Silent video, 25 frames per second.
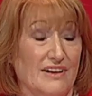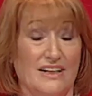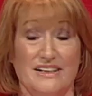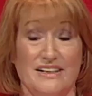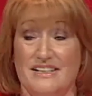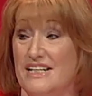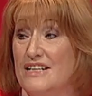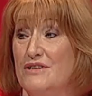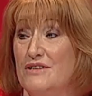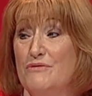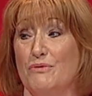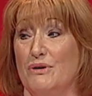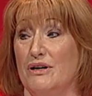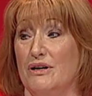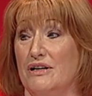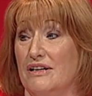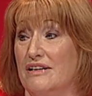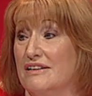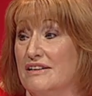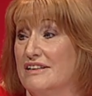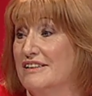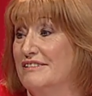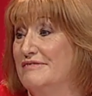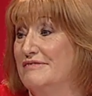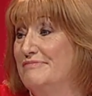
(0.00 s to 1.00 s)
Didn't
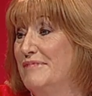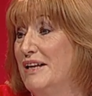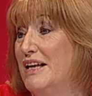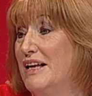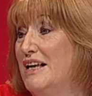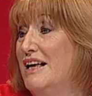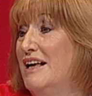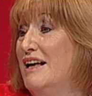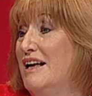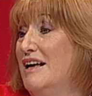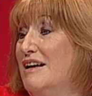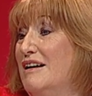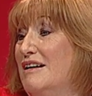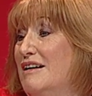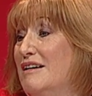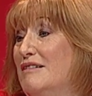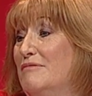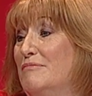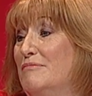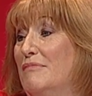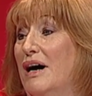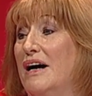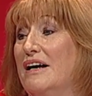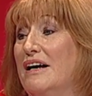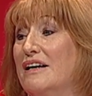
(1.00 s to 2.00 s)
work.
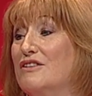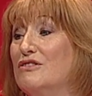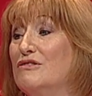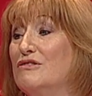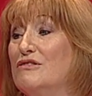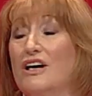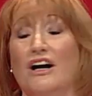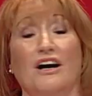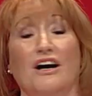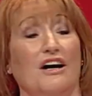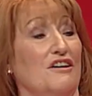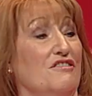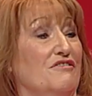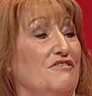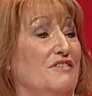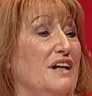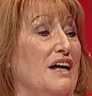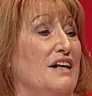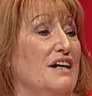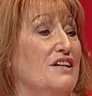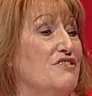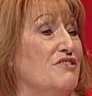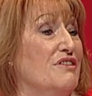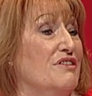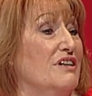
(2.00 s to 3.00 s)
Michael Gove and
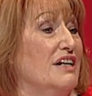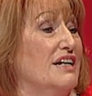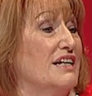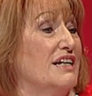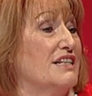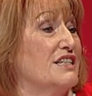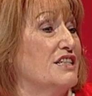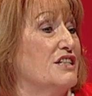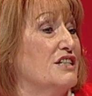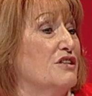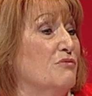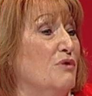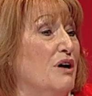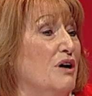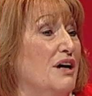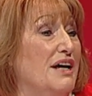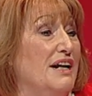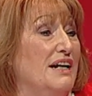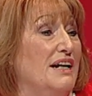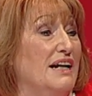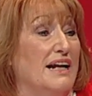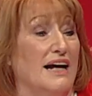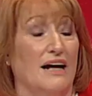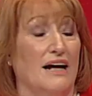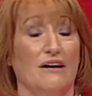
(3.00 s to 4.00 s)
Andrea Leadsom were
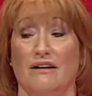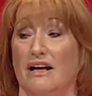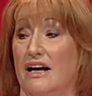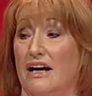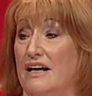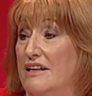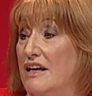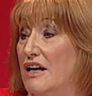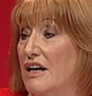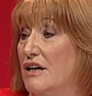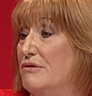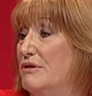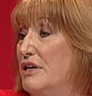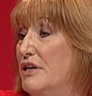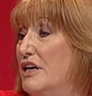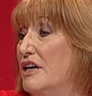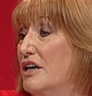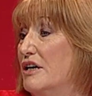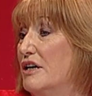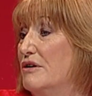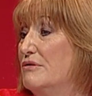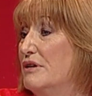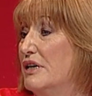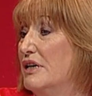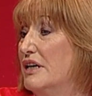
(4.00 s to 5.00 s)
in and out like the hokey
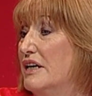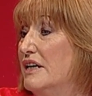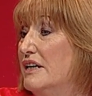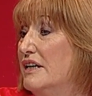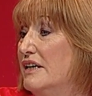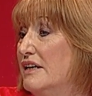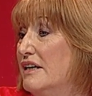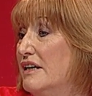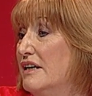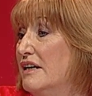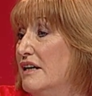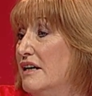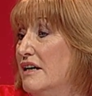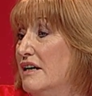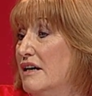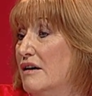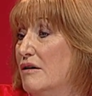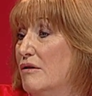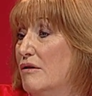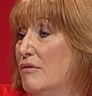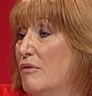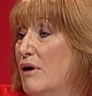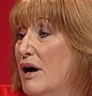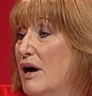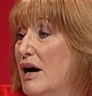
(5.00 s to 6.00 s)
cokey,
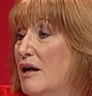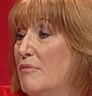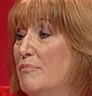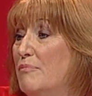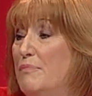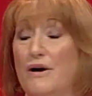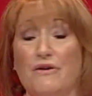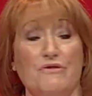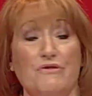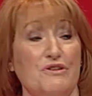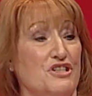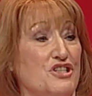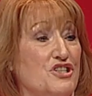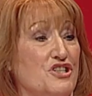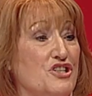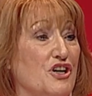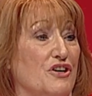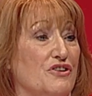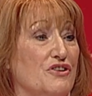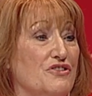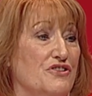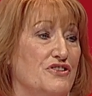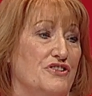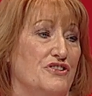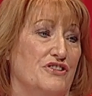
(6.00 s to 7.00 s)
while Boris
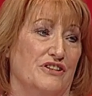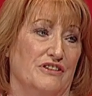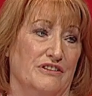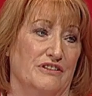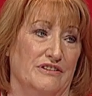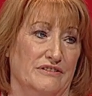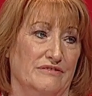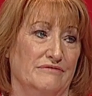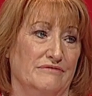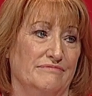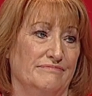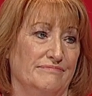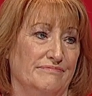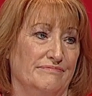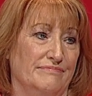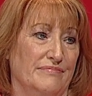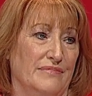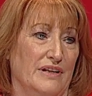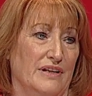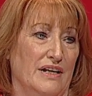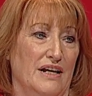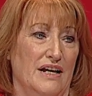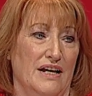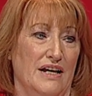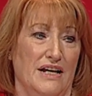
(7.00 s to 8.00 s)
Johnson
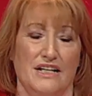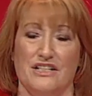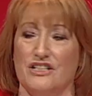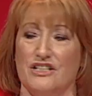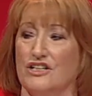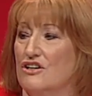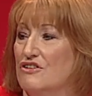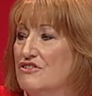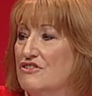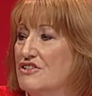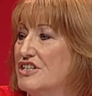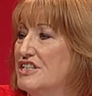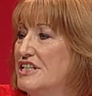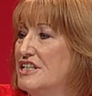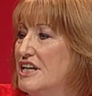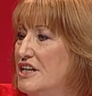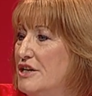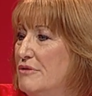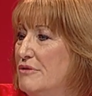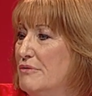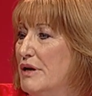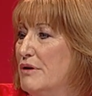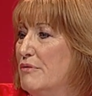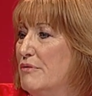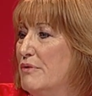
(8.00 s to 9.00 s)
is
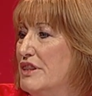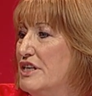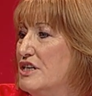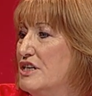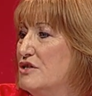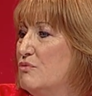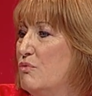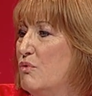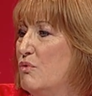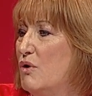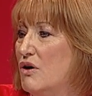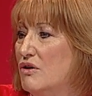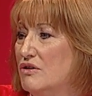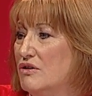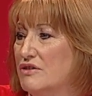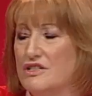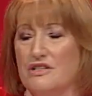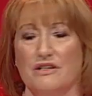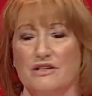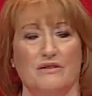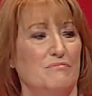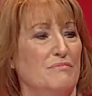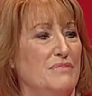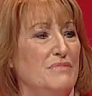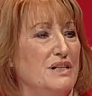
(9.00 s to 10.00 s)
continuing with his
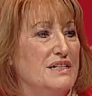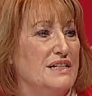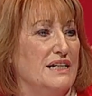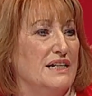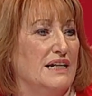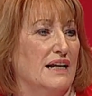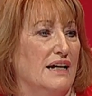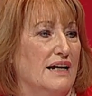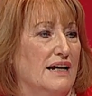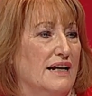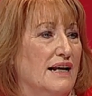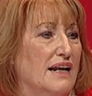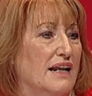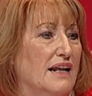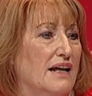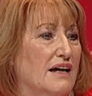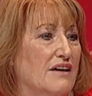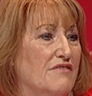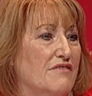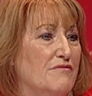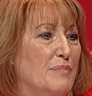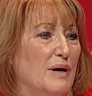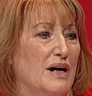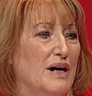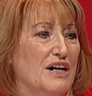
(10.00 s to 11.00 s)
Walter Mitty-like
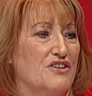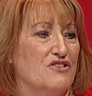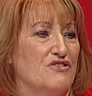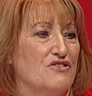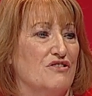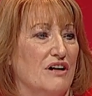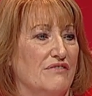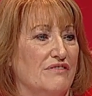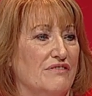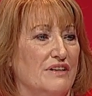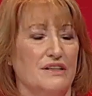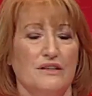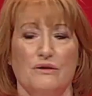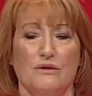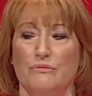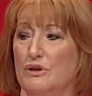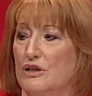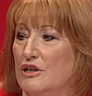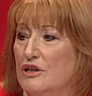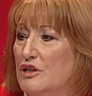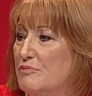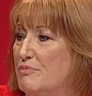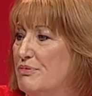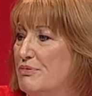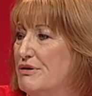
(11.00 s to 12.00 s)
life by travelling the
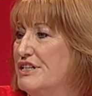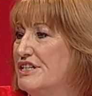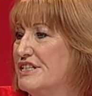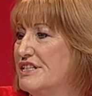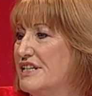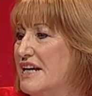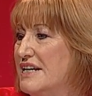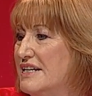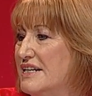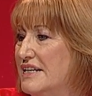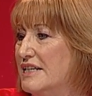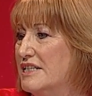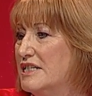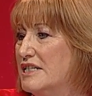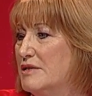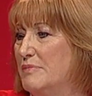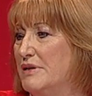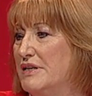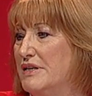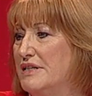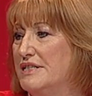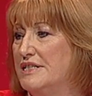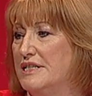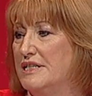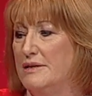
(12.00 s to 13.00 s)
world pretending to
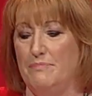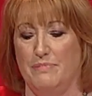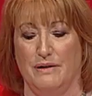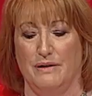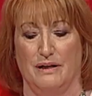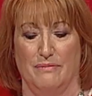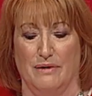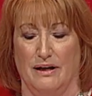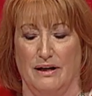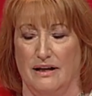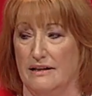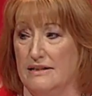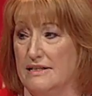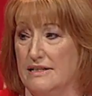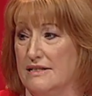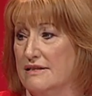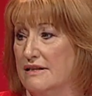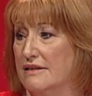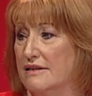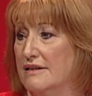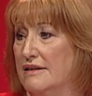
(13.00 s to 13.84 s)
be a diplomat.